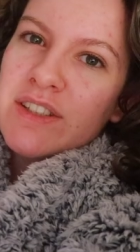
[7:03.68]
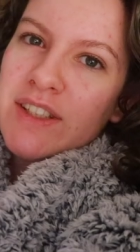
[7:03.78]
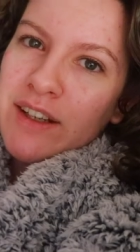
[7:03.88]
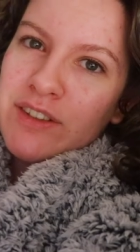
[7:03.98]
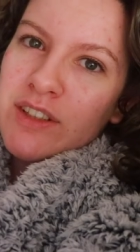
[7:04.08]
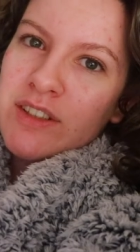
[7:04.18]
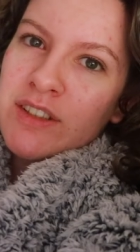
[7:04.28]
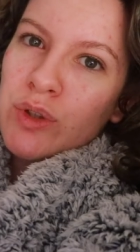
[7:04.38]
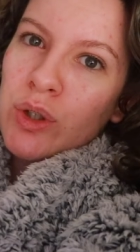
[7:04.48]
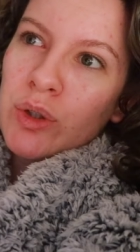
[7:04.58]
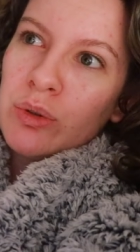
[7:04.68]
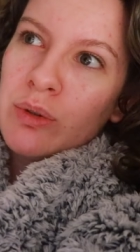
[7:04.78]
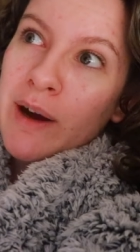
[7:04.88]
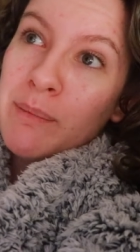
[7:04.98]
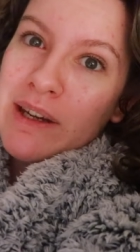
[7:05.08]
standard to
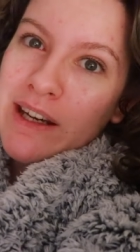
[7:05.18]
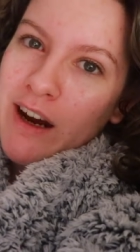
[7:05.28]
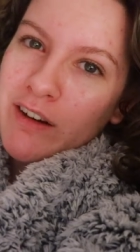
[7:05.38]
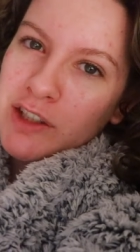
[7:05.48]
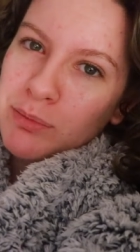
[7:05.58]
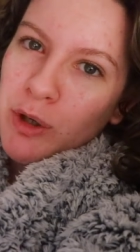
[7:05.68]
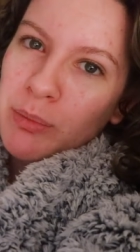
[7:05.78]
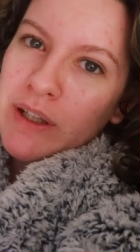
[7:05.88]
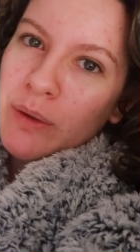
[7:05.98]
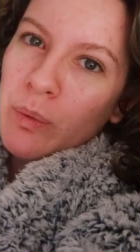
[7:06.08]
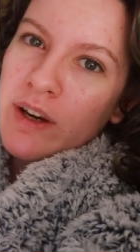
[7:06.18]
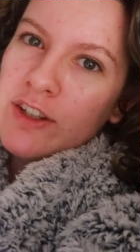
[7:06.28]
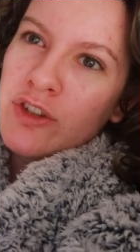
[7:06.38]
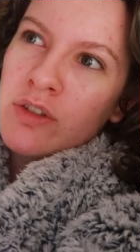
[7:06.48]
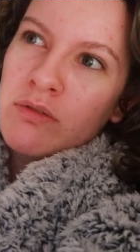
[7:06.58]
our main character Poppy,
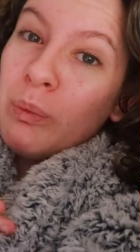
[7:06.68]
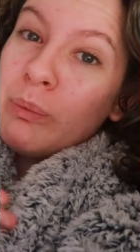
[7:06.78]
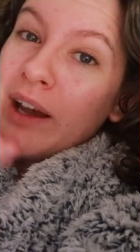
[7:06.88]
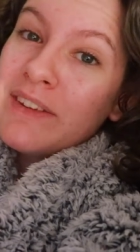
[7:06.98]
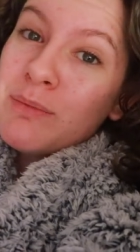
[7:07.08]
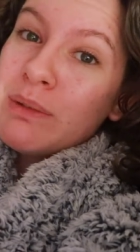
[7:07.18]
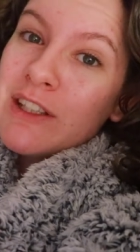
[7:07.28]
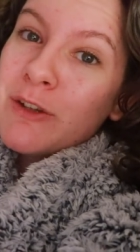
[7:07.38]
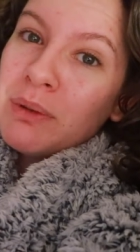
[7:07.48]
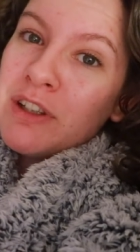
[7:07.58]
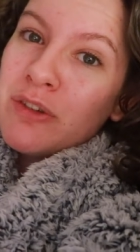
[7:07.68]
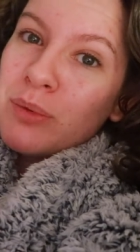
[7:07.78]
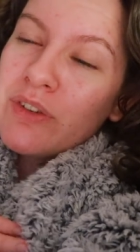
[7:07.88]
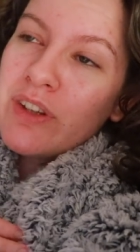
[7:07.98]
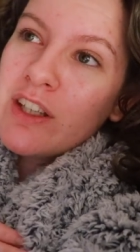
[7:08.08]
which hasn't been explained
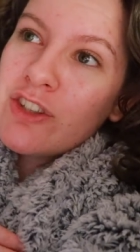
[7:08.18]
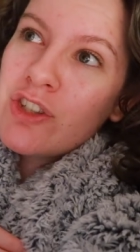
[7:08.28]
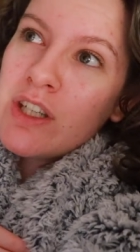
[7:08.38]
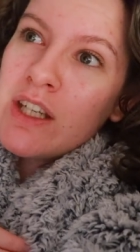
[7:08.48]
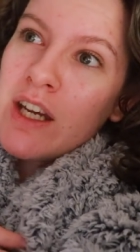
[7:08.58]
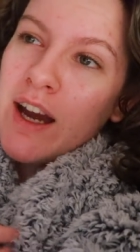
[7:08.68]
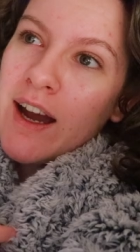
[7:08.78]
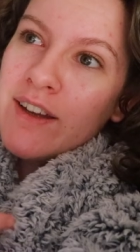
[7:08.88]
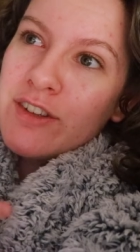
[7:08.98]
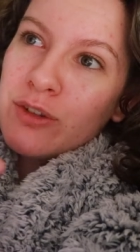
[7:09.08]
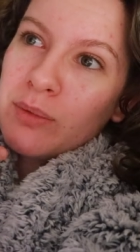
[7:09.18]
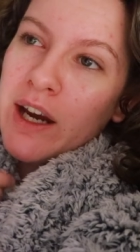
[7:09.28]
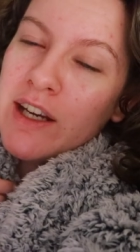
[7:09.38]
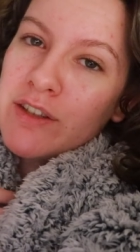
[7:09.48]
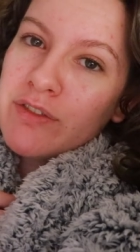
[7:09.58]
to us. Like, she has some
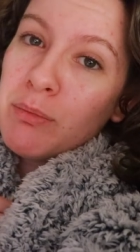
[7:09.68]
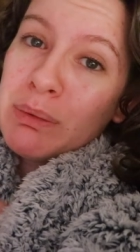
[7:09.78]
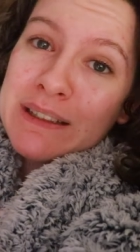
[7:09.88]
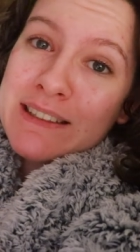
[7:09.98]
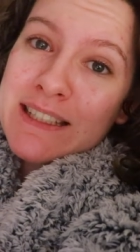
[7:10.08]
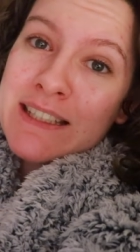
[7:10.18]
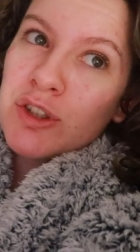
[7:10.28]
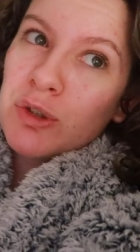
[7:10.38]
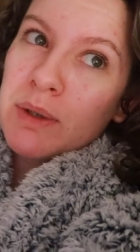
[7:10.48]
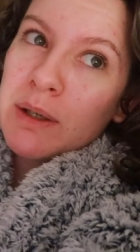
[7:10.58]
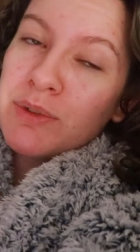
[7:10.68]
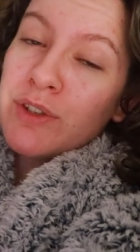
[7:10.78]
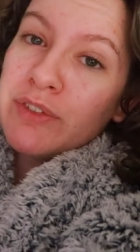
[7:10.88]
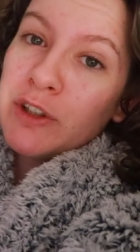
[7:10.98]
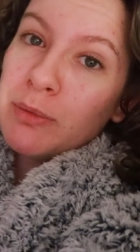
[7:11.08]
kind of ability to be able to
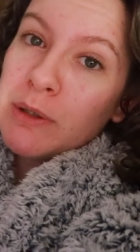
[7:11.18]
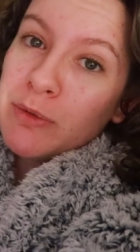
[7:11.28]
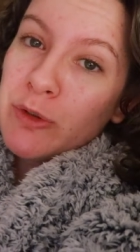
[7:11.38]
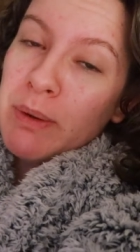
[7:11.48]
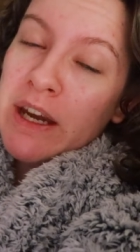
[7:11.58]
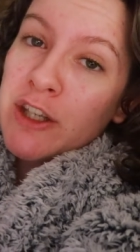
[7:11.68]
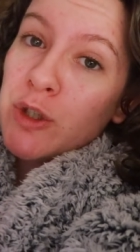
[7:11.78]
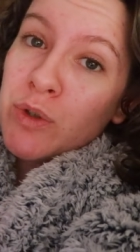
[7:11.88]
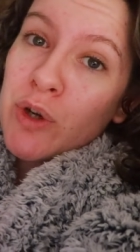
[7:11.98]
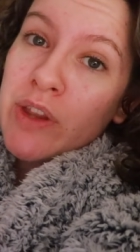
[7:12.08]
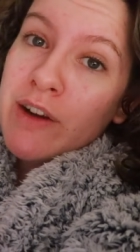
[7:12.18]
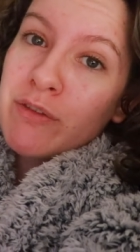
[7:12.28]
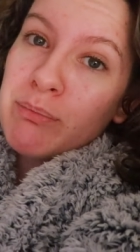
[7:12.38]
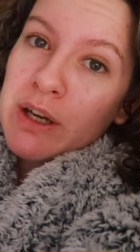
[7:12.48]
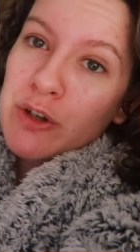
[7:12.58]
feel people's pain. You know that
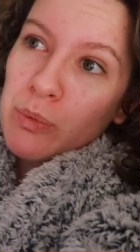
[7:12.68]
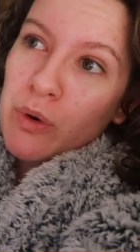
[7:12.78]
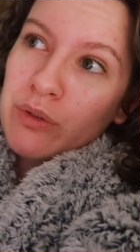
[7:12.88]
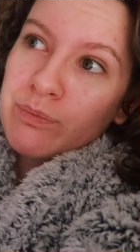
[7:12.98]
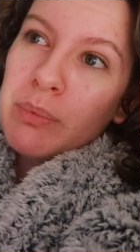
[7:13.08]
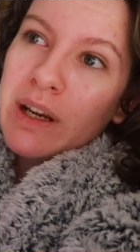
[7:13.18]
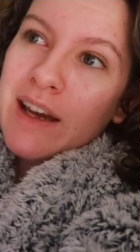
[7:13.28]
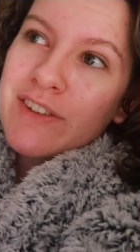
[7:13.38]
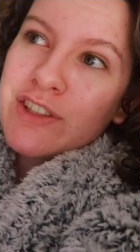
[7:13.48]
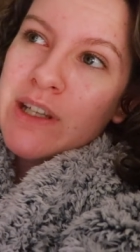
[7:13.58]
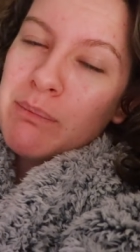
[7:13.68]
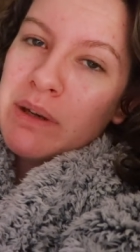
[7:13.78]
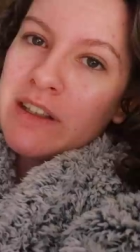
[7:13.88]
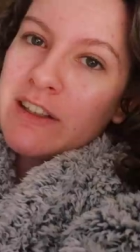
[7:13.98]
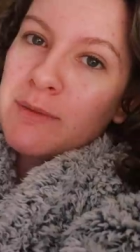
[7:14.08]
from page one, but it hasn't yet
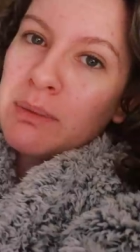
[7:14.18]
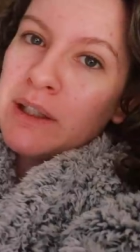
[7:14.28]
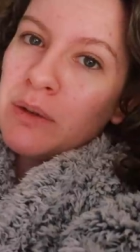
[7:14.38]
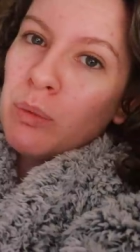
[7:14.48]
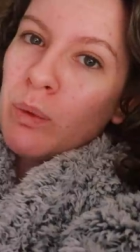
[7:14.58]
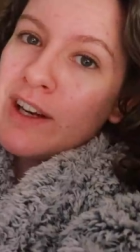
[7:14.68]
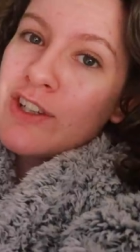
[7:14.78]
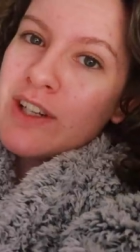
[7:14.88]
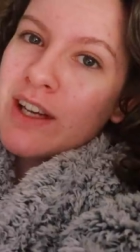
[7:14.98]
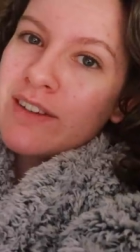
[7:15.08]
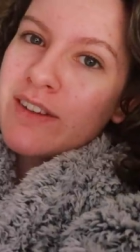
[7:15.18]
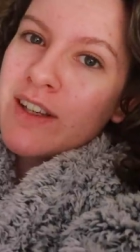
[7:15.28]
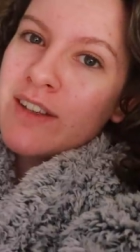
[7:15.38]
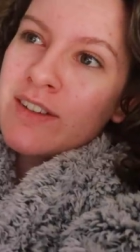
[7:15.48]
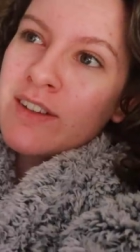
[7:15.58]
been explained why she has
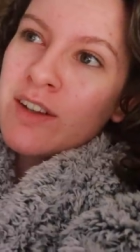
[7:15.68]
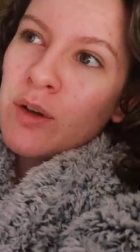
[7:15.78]
this,